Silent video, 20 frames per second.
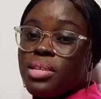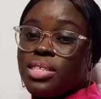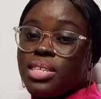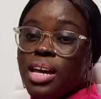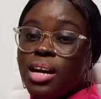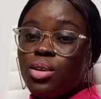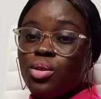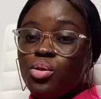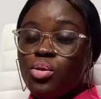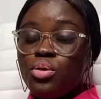
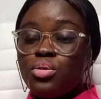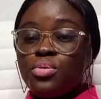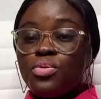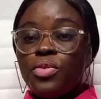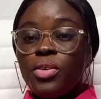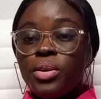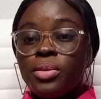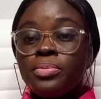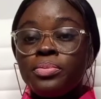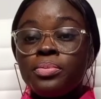meter goes
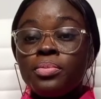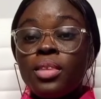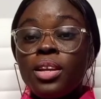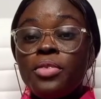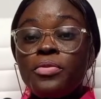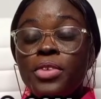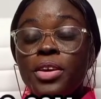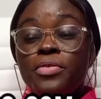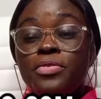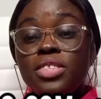for
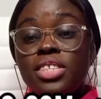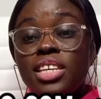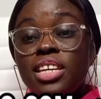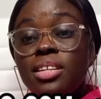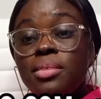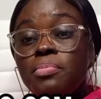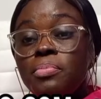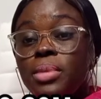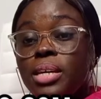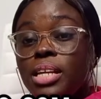
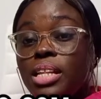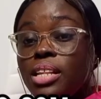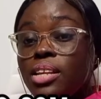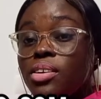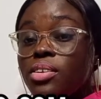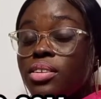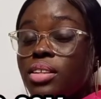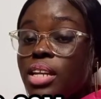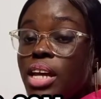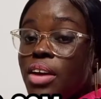15
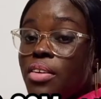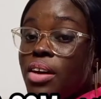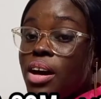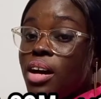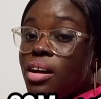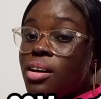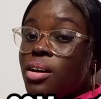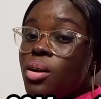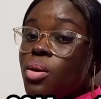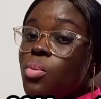million
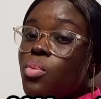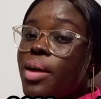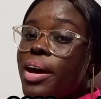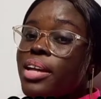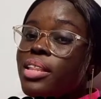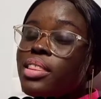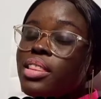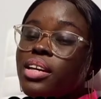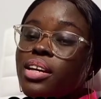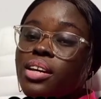naira,
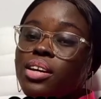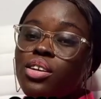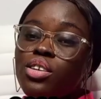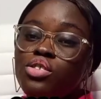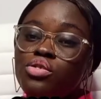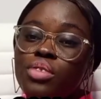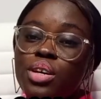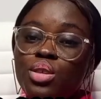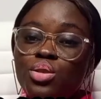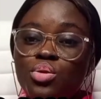while
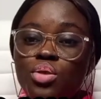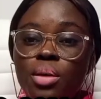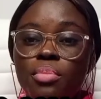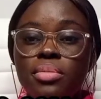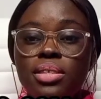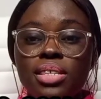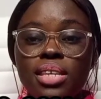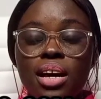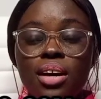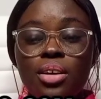300 square
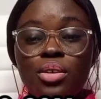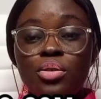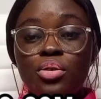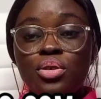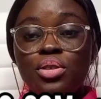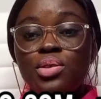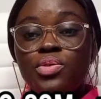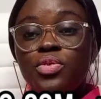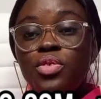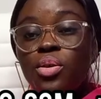meter
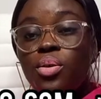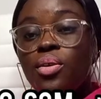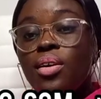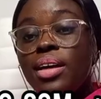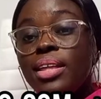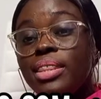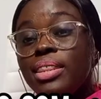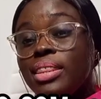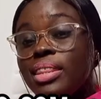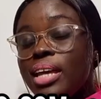goes for
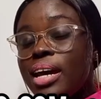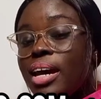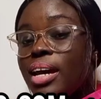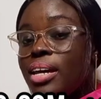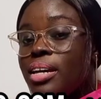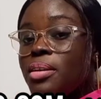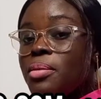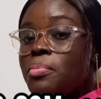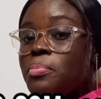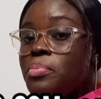
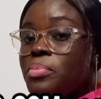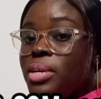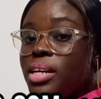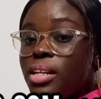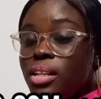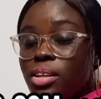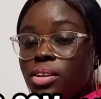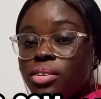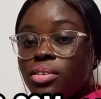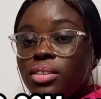9
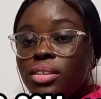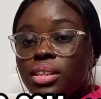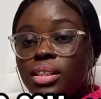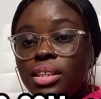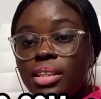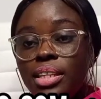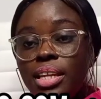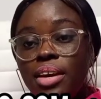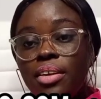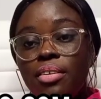million
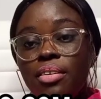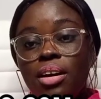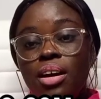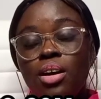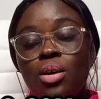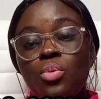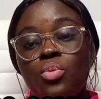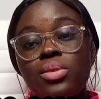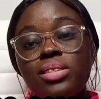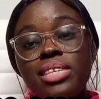naira.